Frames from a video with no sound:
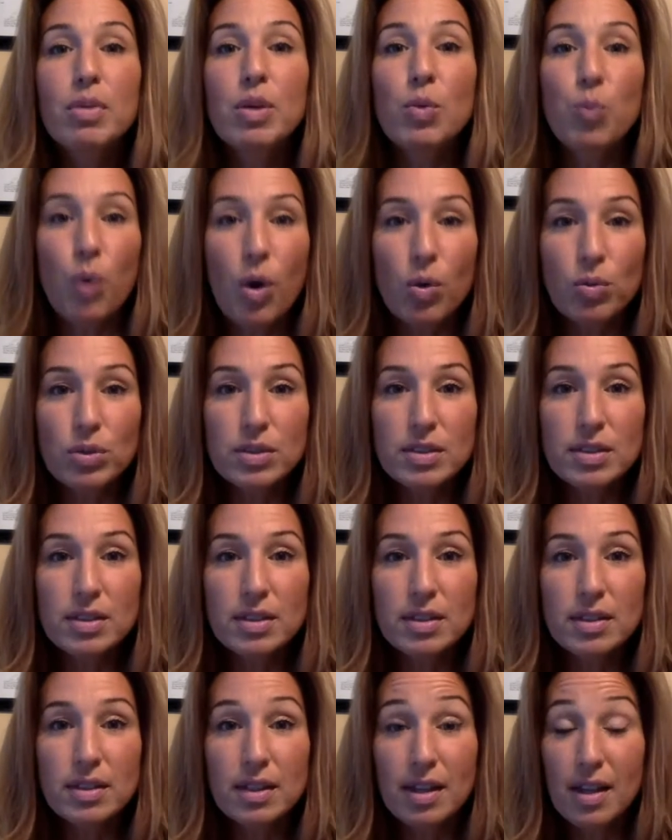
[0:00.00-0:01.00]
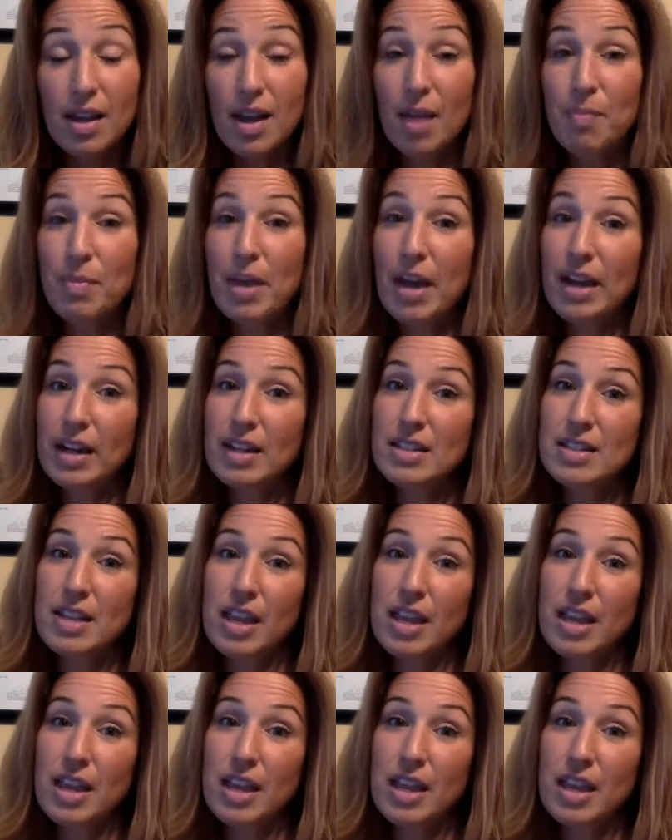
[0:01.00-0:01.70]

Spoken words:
won't. I'm not gonna say